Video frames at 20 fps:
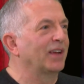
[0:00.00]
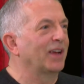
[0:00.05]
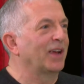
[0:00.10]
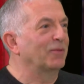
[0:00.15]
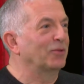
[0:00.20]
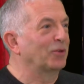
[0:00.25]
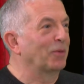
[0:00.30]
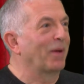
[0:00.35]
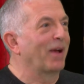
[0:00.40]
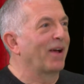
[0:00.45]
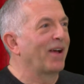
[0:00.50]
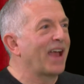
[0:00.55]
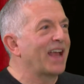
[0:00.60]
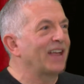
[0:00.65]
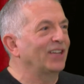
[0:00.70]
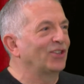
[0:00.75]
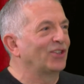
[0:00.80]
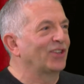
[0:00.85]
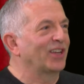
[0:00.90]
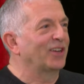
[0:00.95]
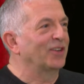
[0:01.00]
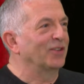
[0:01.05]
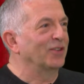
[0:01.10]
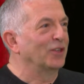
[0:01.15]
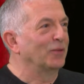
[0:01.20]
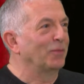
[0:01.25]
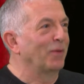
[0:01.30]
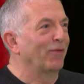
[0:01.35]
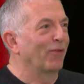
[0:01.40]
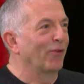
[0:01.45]
It was about 8
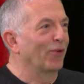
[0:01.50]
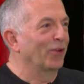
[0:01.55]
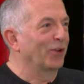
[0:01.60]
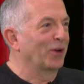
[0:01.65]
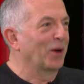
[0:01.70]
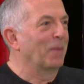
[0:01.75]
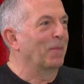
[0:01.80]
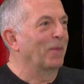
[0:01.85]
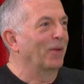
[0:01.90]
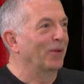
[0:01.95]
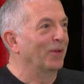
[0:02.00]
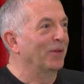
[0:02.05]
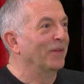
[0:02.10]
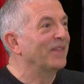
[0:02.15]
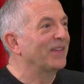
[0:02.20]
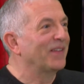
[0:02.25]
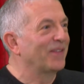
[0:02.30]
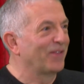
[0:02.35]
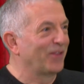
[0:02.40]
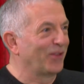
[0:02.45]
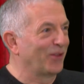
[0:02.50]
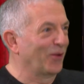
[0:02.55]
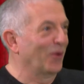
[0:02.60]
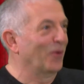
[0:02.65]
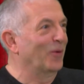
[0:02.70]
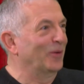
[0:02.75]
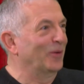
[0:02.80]
seconds before the couple thought.